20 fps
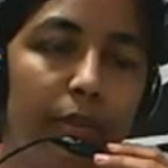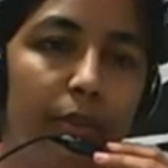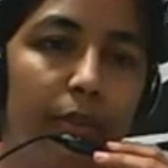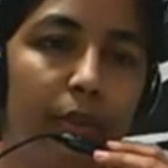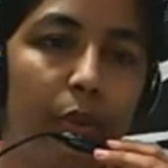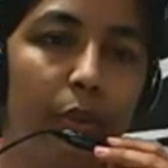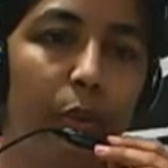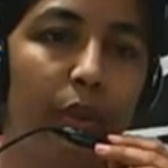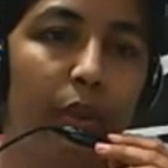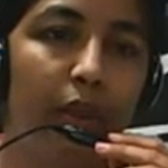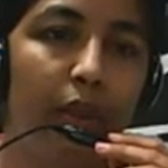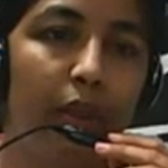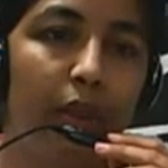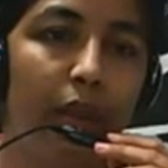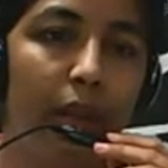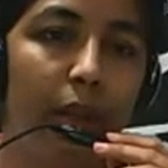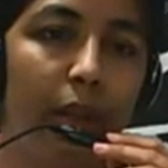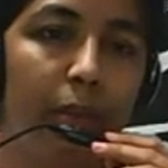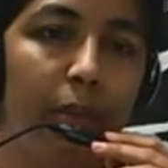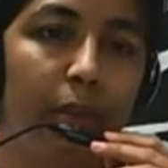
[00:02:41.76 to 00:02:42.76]
woody
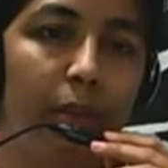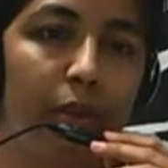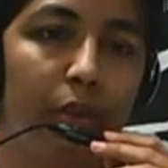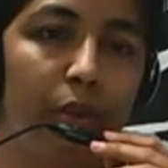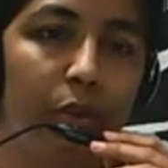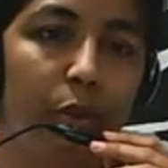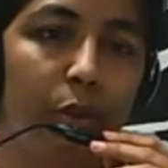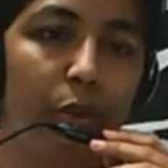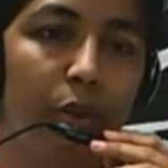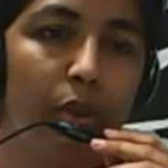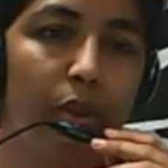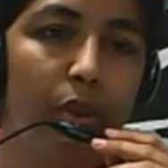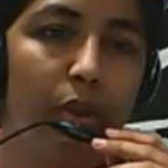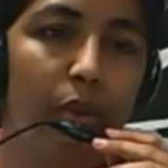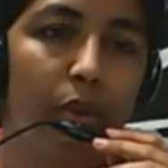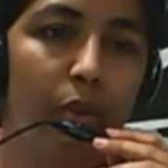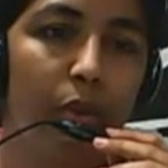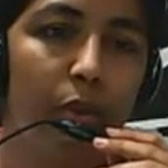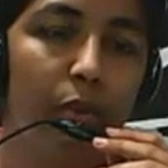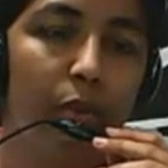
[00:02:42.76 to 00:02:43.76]
climbers,
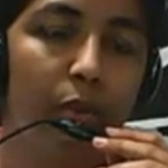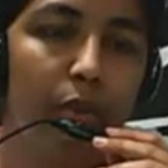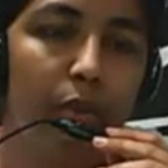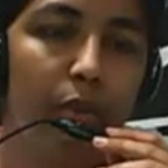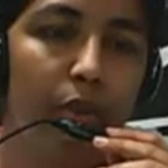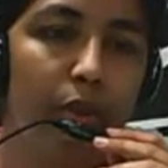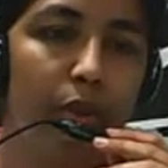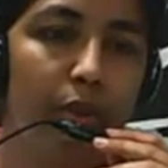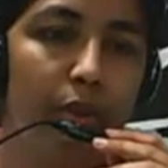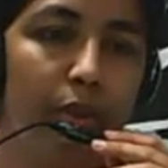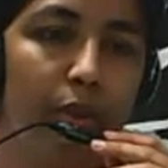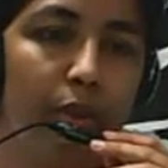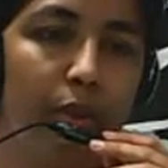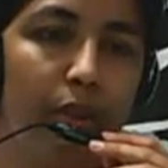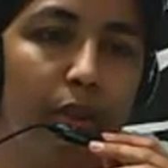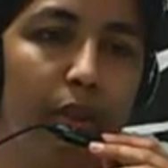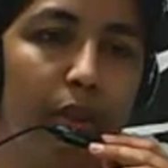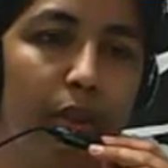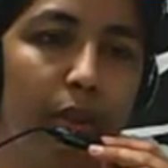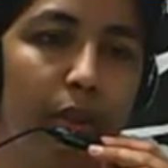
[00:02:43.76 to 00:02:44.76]
tolerance of
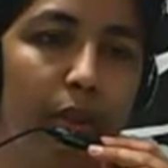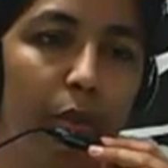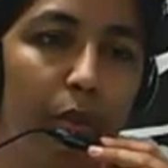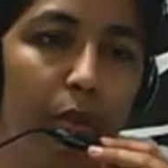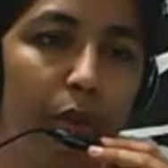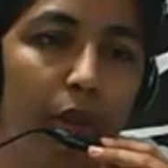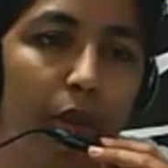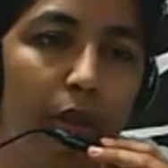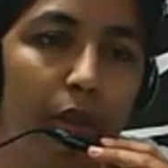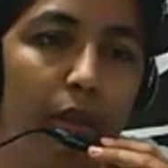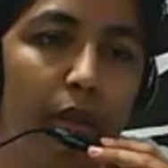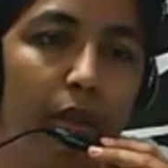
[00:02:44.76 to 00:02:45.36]
Netamula,